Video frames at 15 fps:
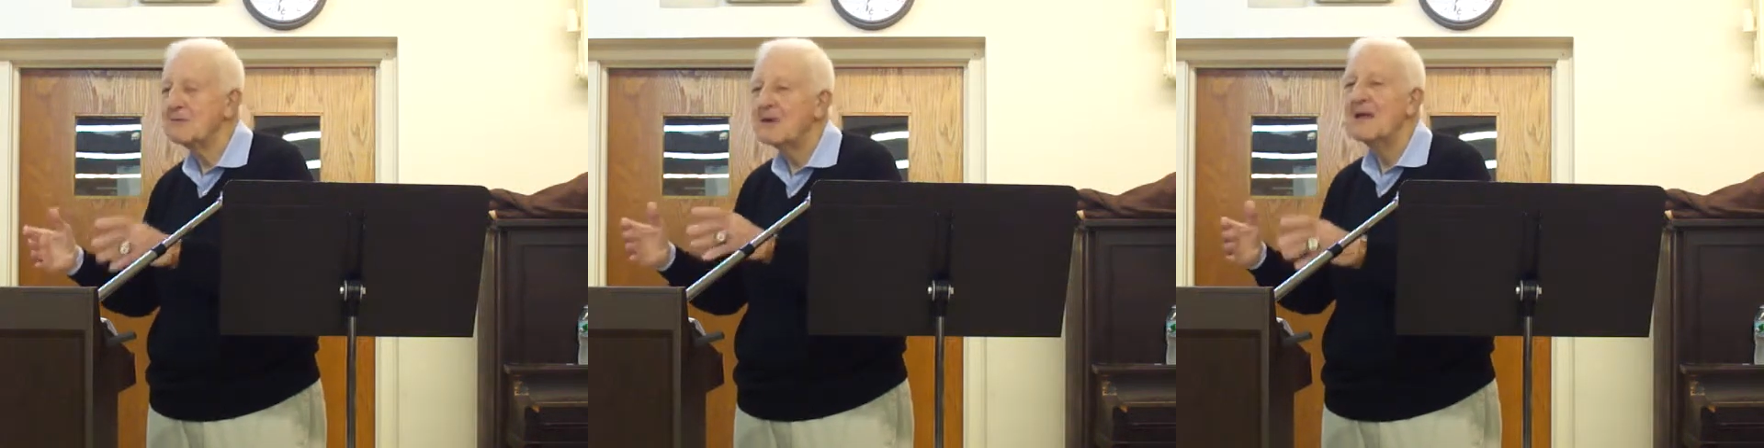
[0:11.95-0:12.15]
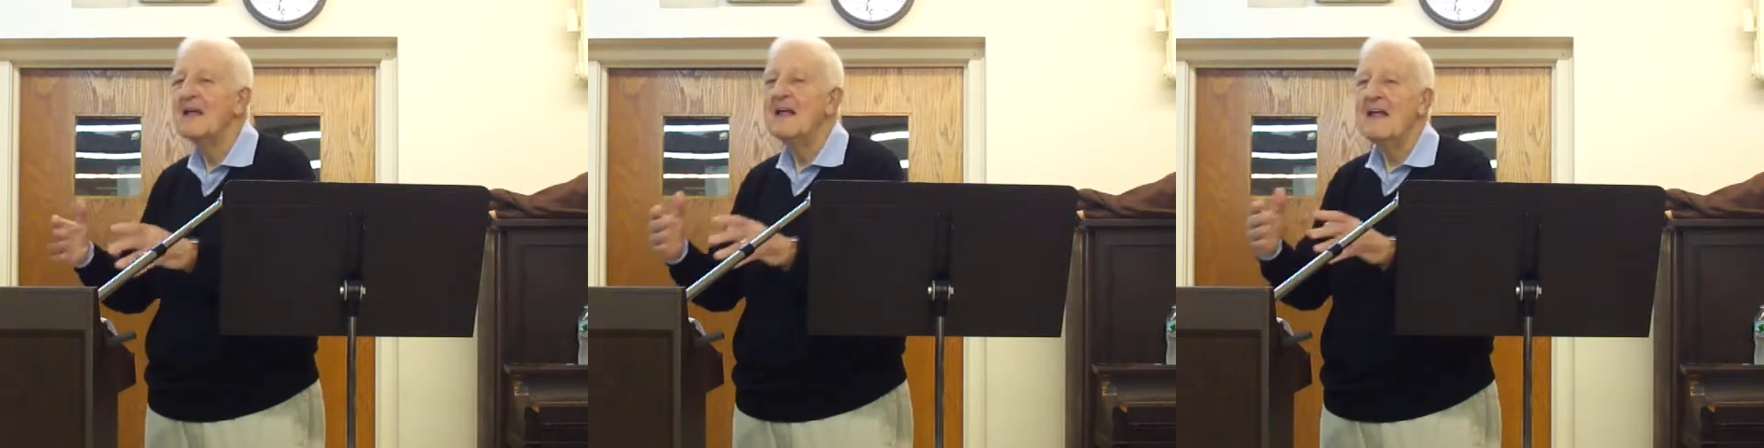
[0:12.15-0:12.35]

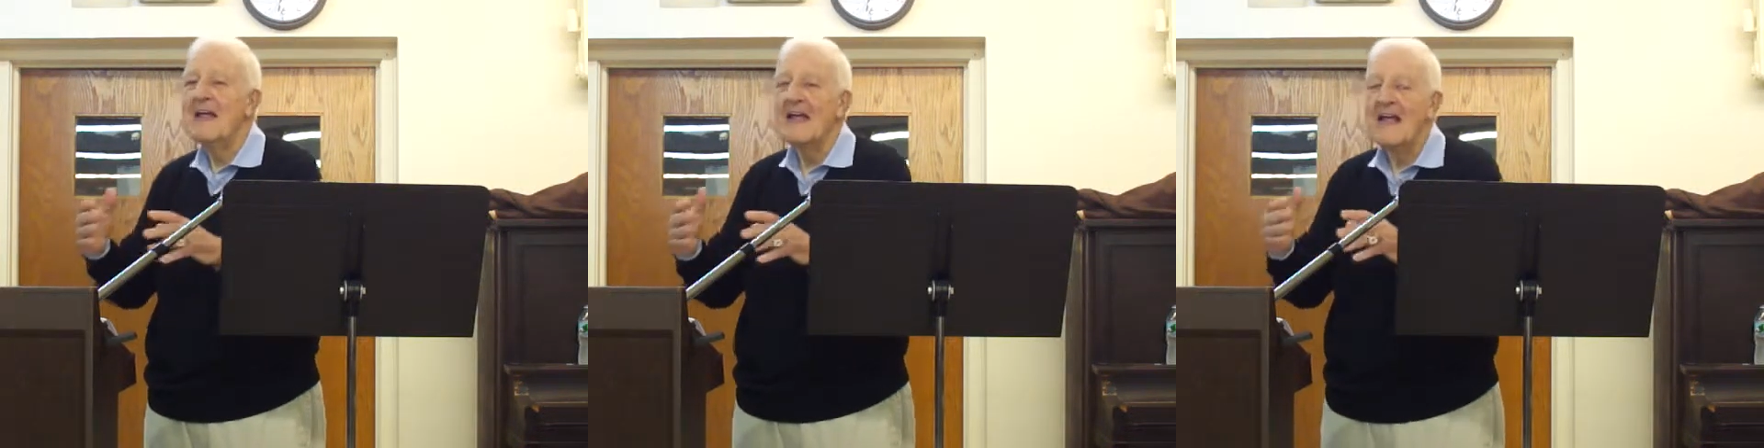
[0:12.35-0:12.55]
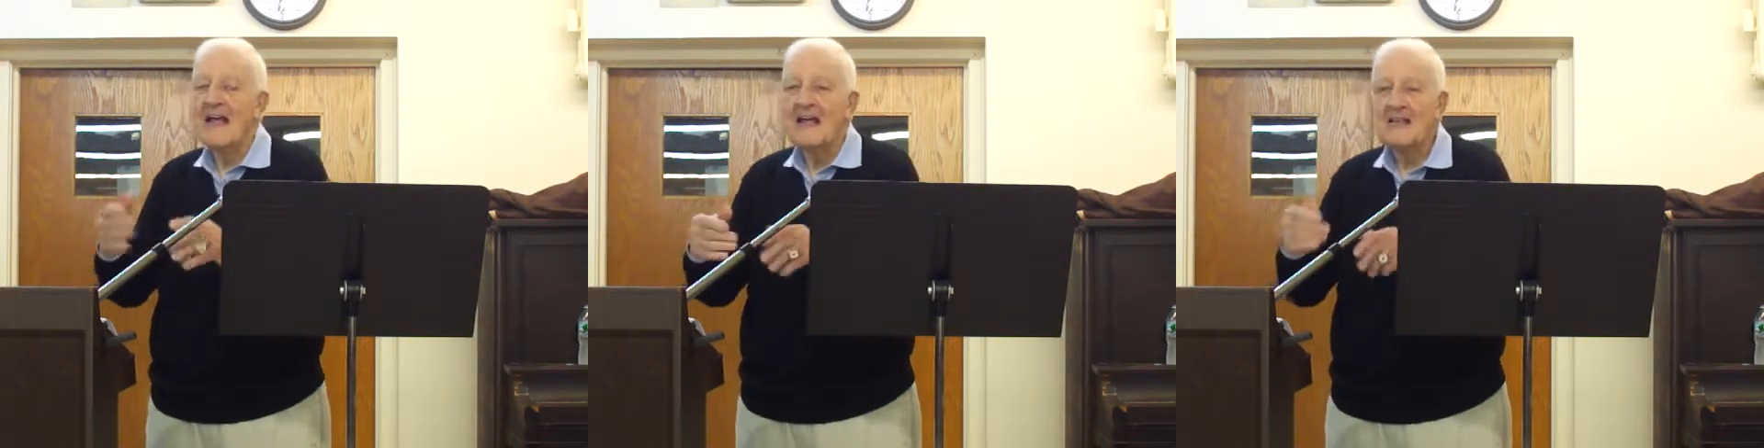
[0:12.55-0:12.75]
but
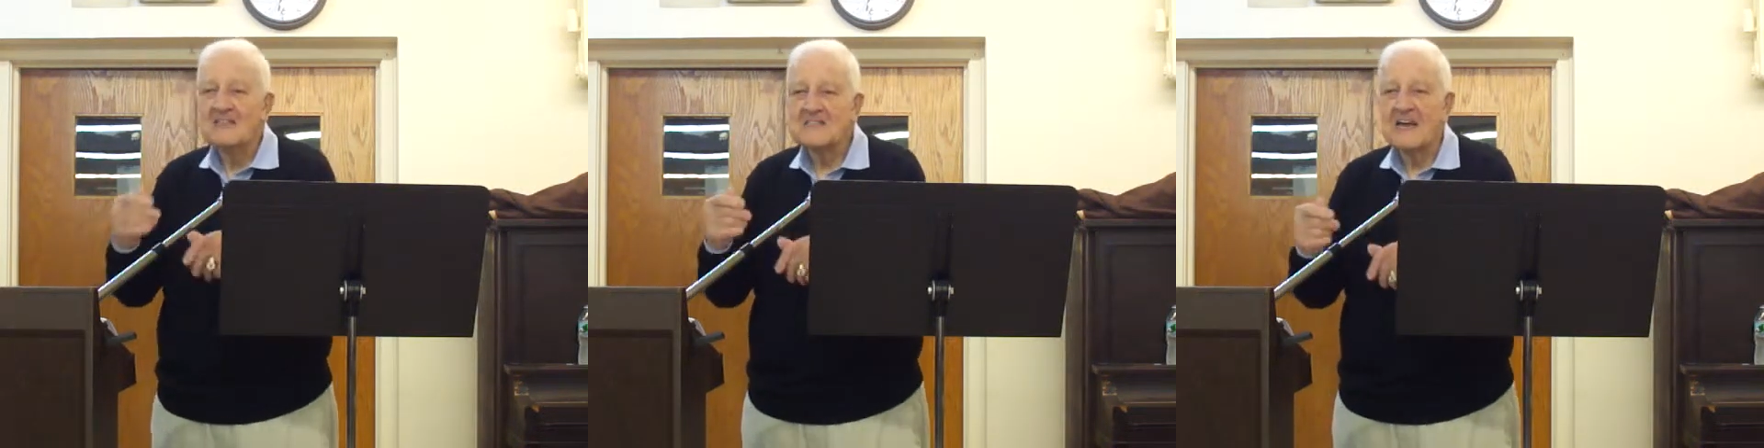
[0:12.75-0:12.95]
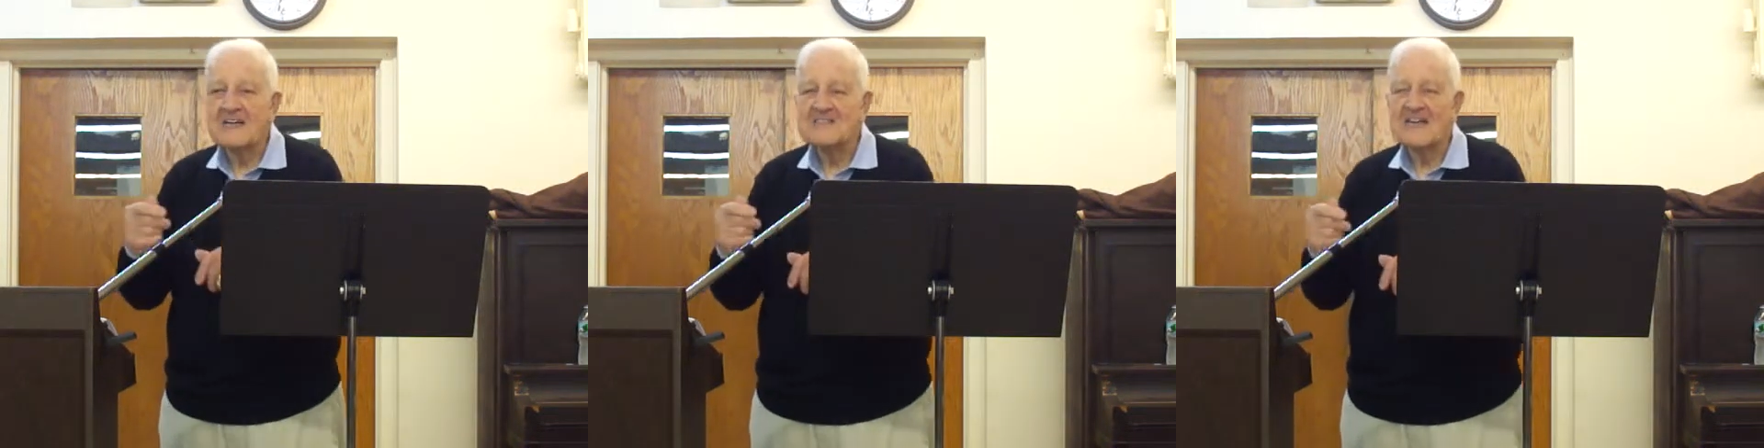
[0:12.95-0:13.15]

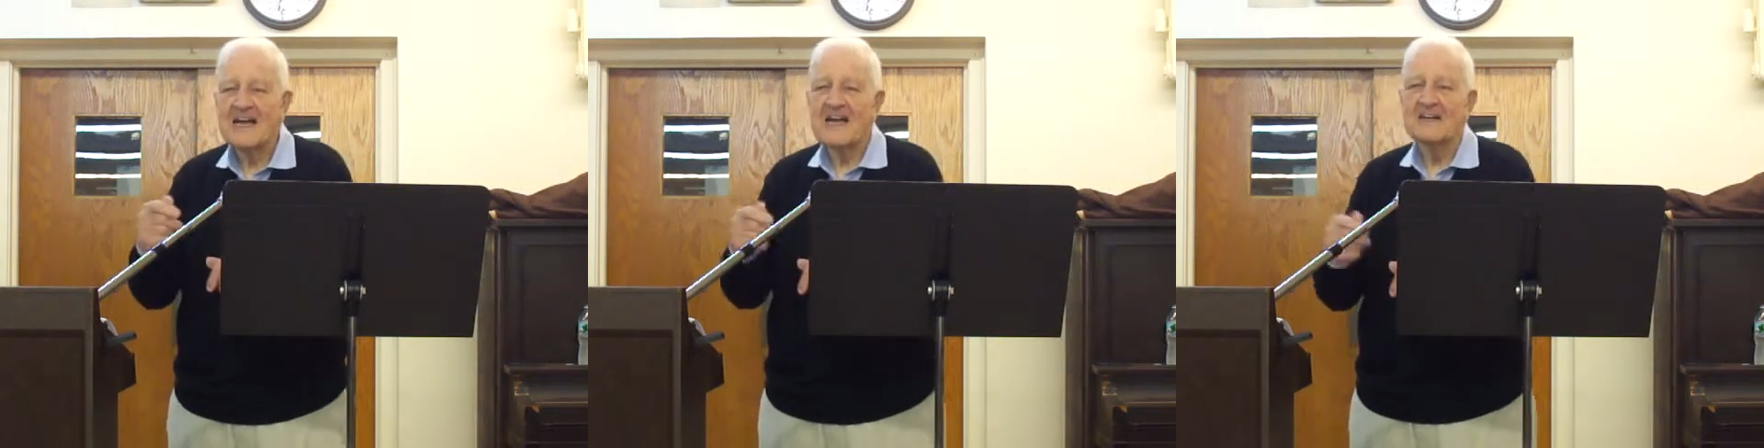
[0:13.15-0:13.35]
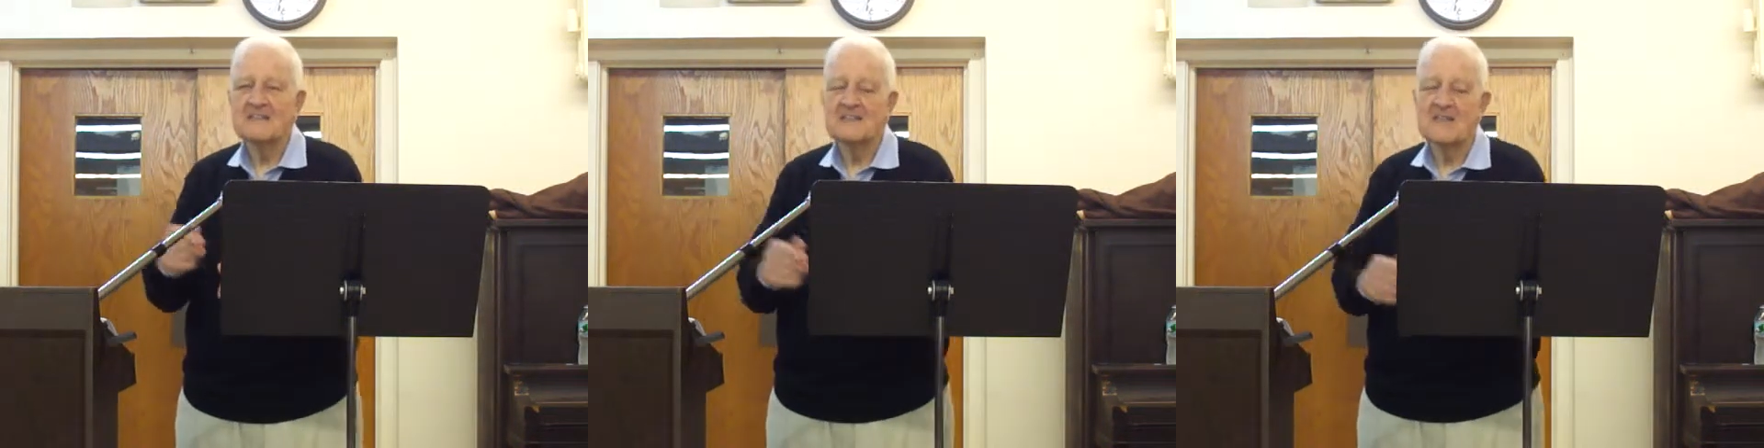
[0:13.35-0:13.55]
shakes
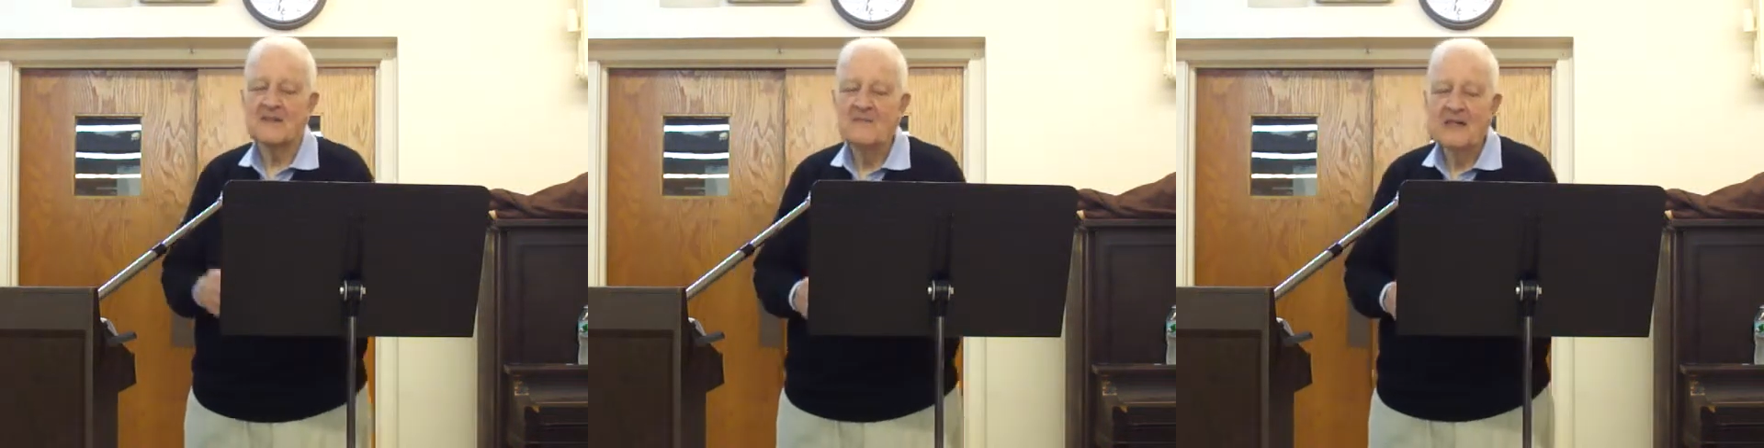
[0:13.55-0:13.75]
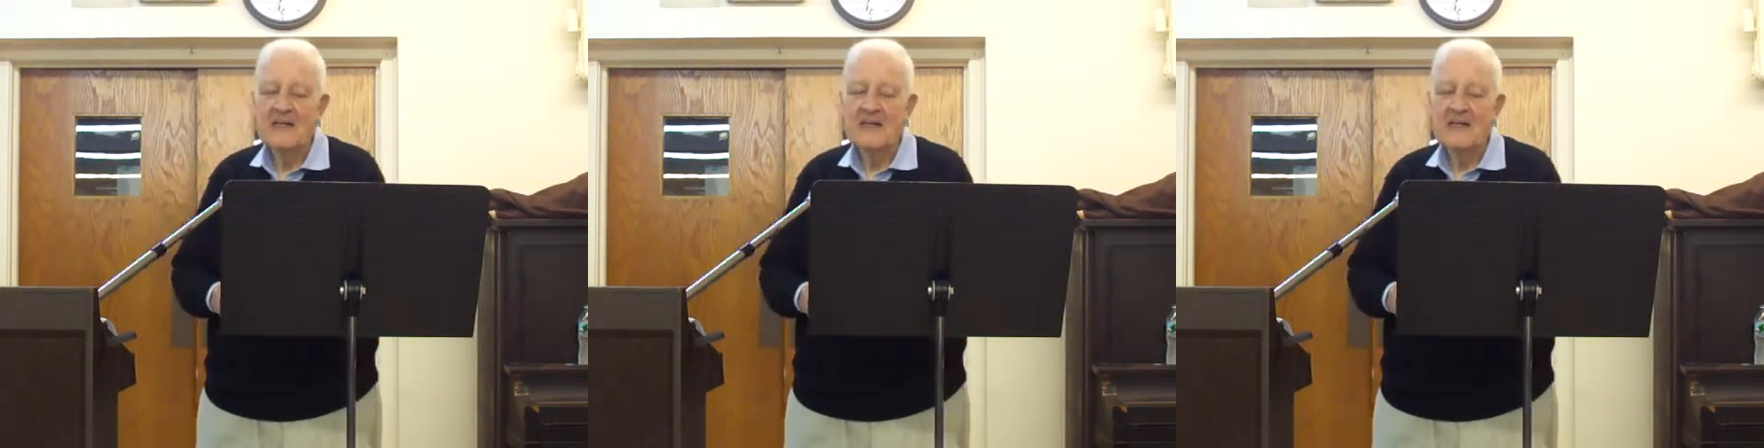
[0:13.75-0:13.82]
hands.